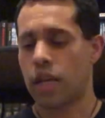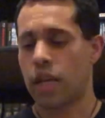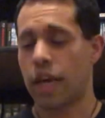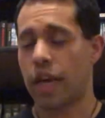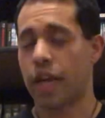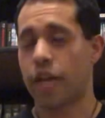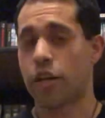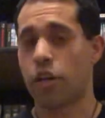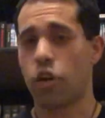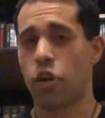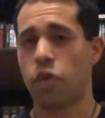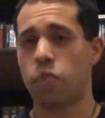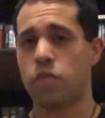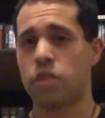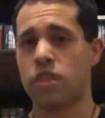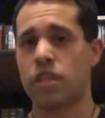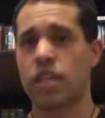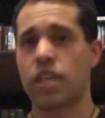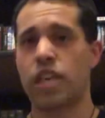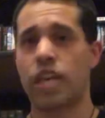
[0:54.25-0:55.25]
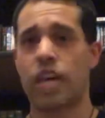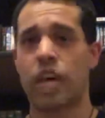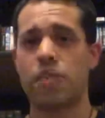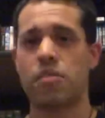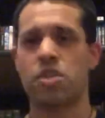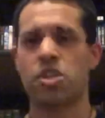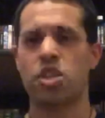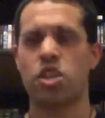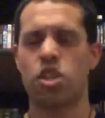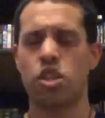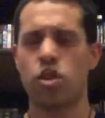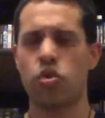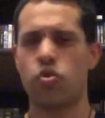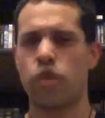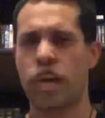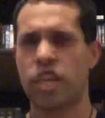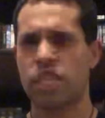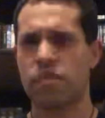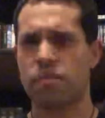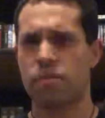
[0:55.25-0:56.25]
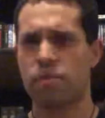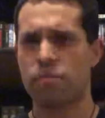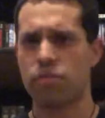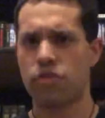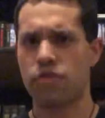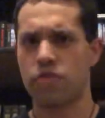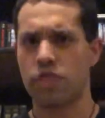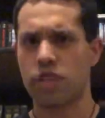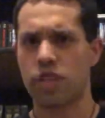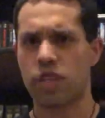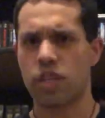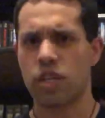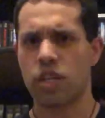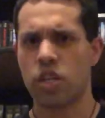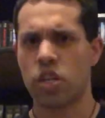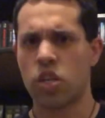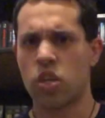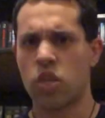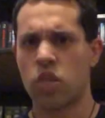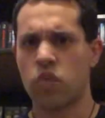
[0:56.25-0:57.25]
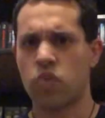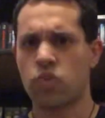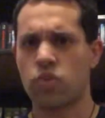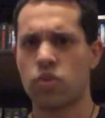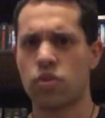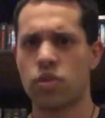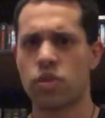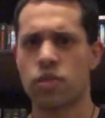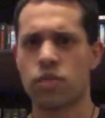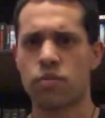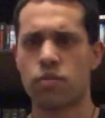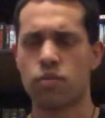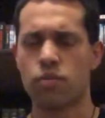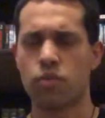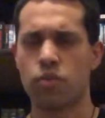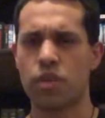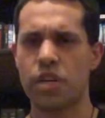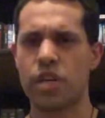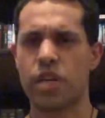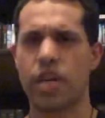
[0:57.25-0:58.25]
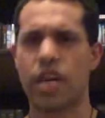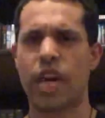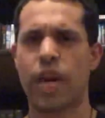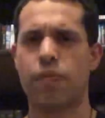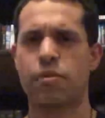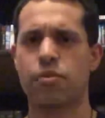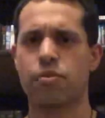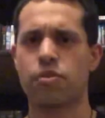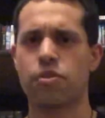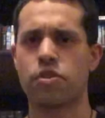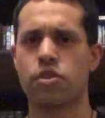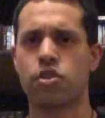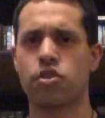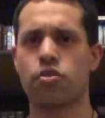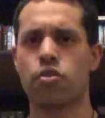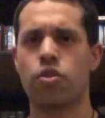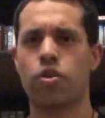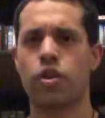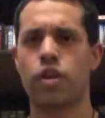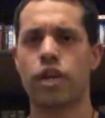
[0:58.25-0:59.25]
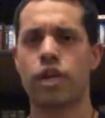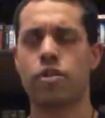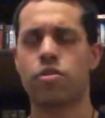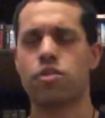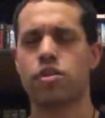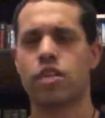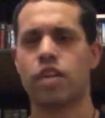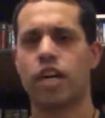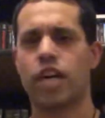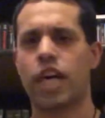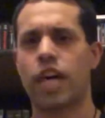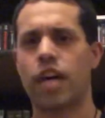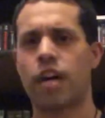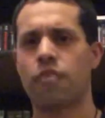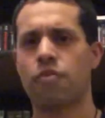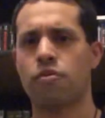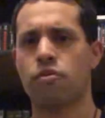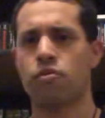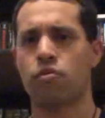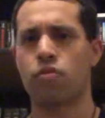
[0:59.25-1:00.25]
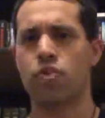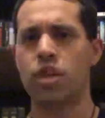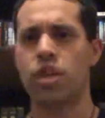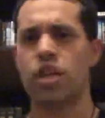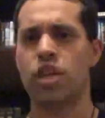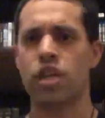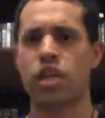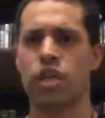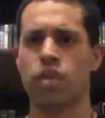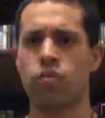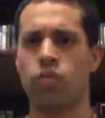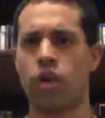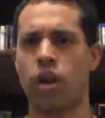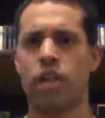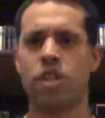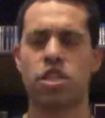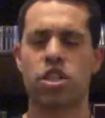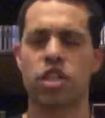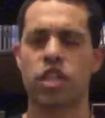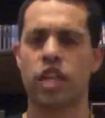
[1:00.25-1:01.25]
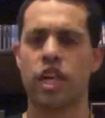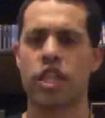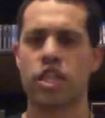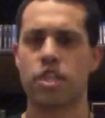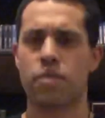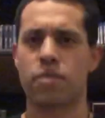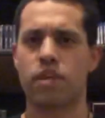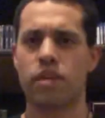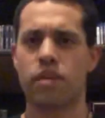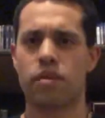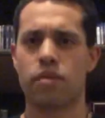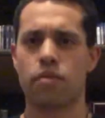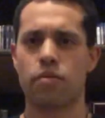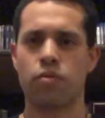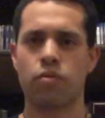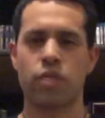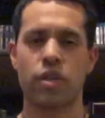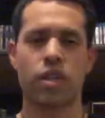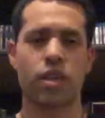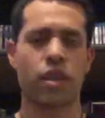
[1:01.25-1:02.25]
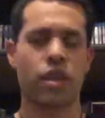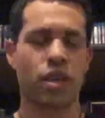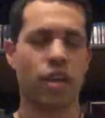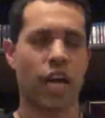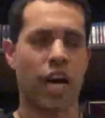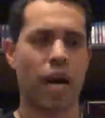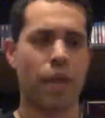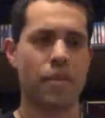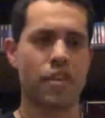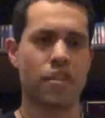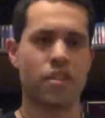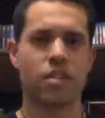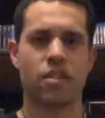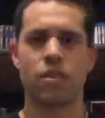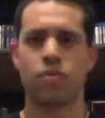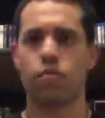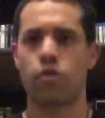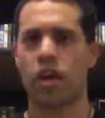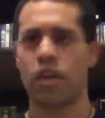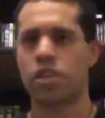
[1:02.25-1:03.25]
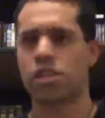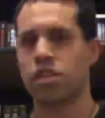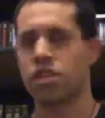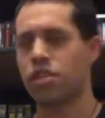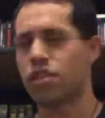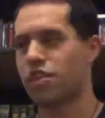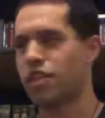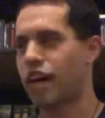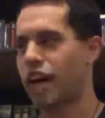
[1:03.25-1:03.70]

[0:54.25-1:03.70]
I had hoped an MCU X-Men movie would recapture the joy I used to have reading and watching X-Men, reading the comics and watching the